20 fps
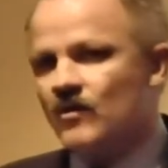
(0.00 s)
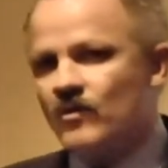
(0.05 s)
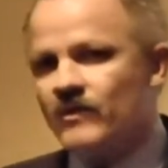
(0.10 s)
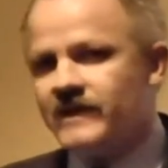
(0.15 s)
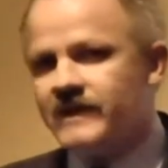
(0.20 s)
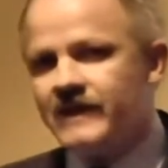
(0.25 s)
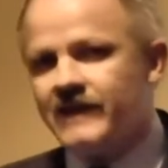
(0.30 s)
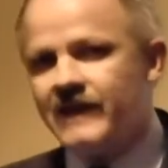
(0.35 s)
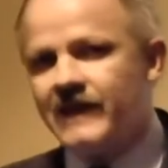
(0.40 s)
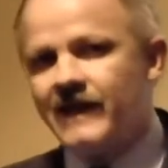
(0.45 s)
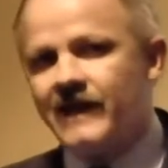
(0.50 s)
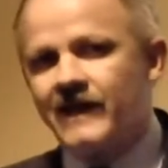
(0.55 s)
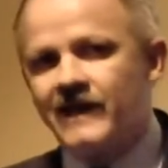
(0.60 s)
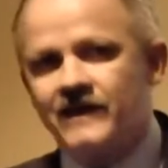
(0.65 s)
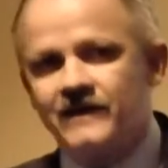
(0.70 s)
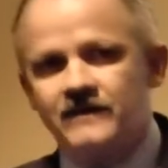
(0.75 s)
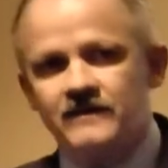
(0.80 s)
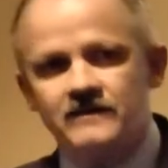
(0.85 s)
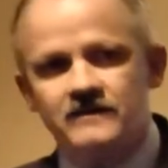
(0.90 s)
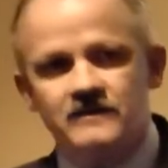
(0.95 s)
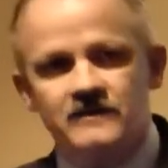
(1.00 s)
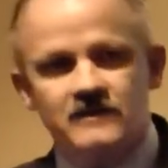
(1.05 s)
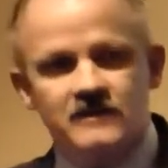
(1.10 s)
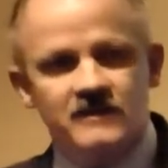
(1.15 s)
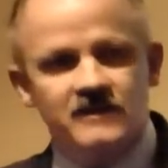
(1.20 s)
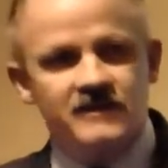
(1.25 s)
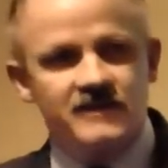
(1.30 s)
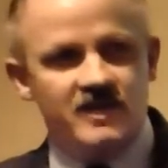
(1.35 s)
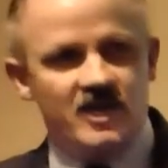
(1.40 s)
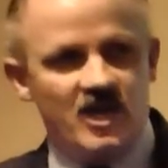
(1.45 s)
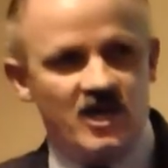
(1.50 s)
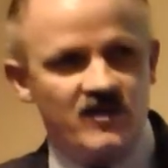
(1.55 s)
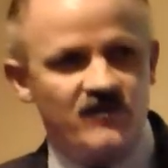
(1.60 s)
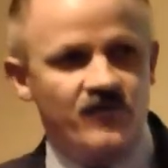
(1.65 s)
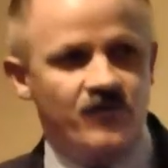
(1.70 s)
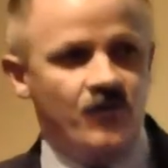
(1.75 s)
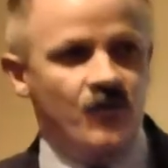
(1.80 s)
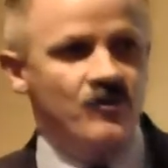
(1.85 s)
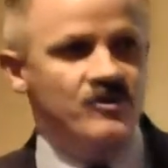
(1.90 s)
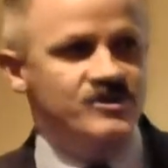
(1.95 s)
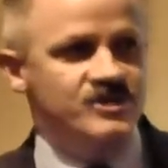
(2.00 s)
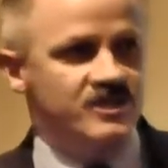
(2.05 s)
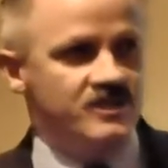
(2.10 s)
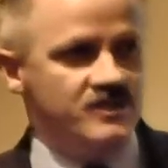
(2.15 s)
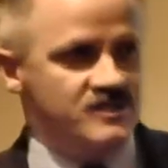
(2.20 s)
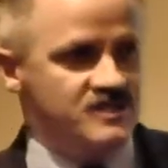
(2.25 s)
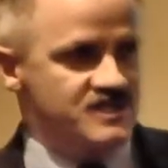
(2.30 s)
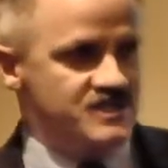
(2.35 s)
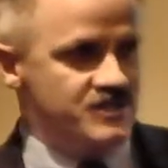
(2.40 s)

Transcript: We had the unfortunate